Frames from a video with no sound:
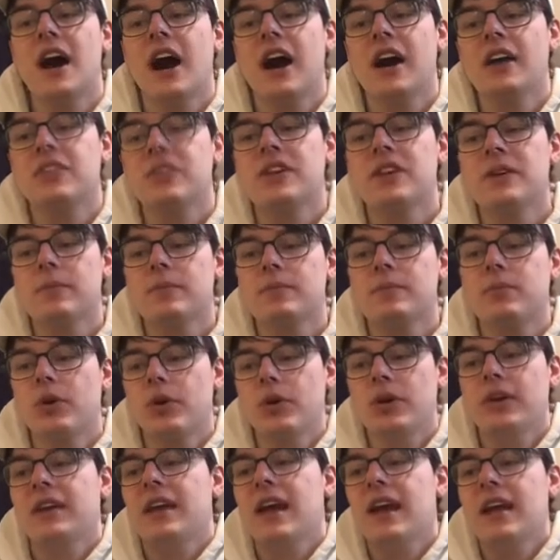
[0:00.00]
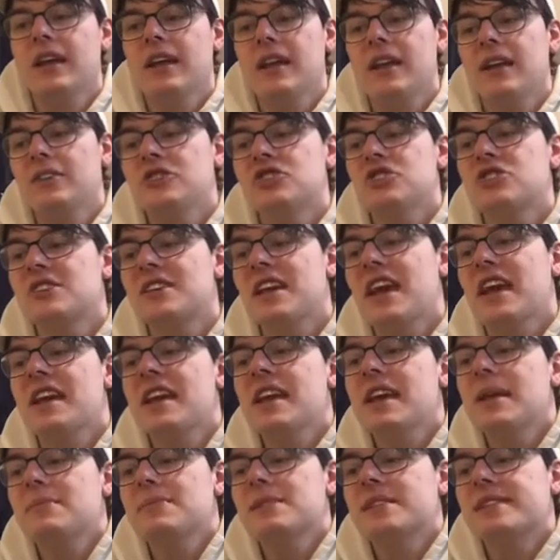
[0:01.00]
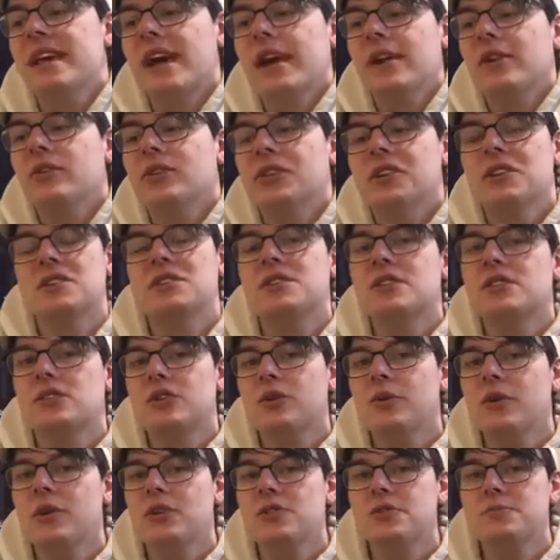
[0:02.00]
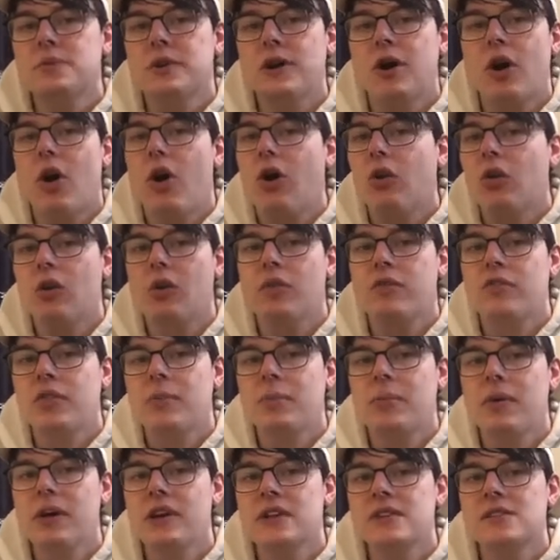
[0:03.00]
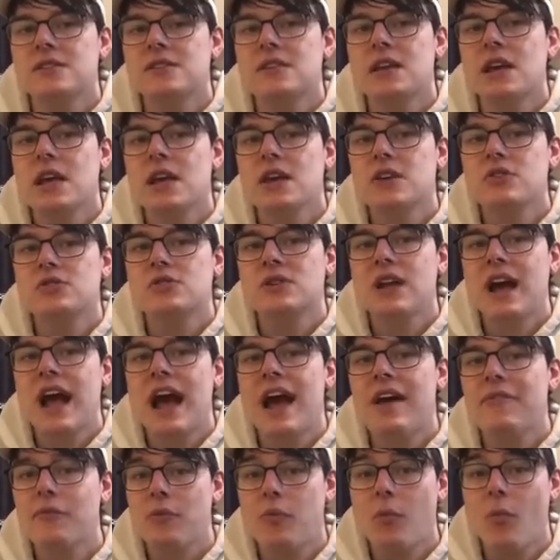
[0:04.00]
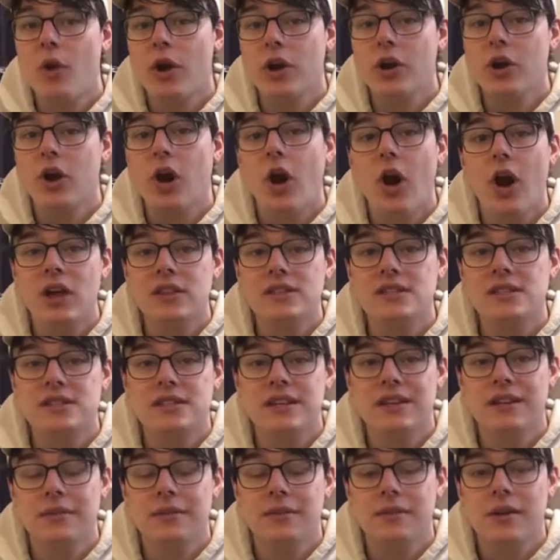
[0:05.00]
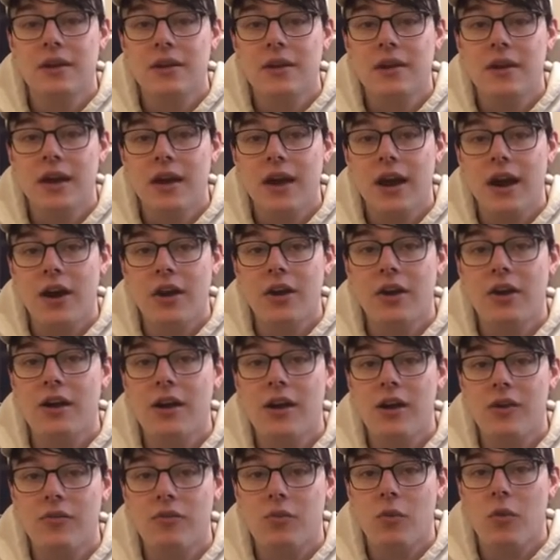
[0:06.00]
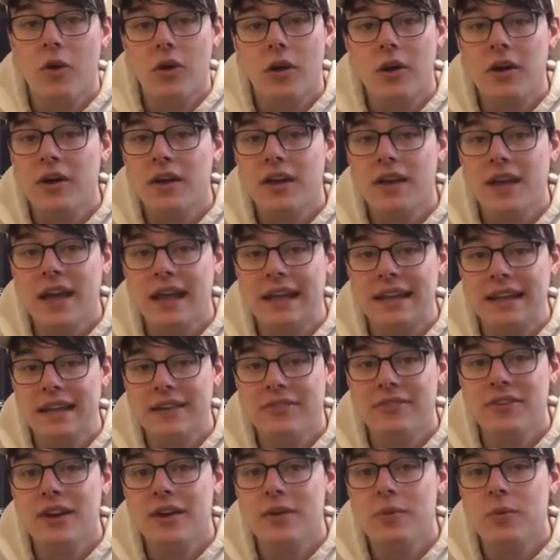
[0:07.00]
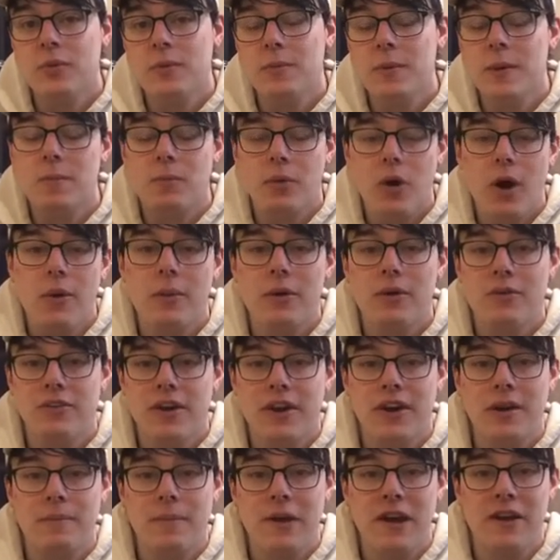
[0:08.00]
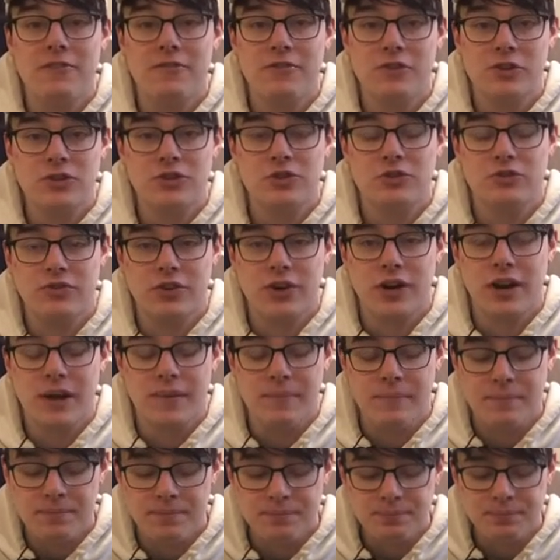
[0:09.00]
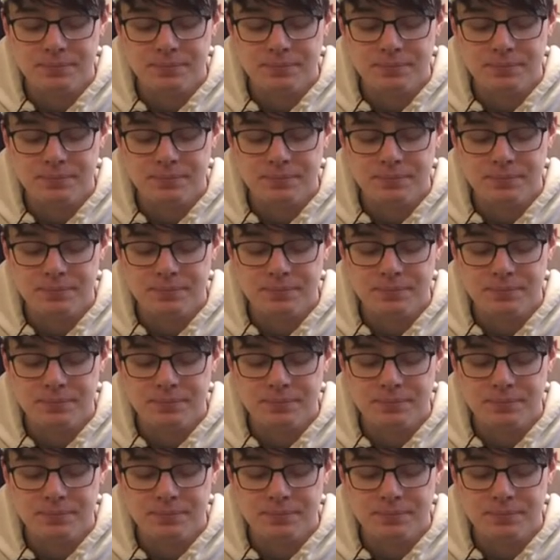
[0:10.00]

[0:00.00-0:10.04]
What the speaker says: I think just getting him settled, because his career's been all over the place, so to have one constant area of work and living would be probably very beneficial for him.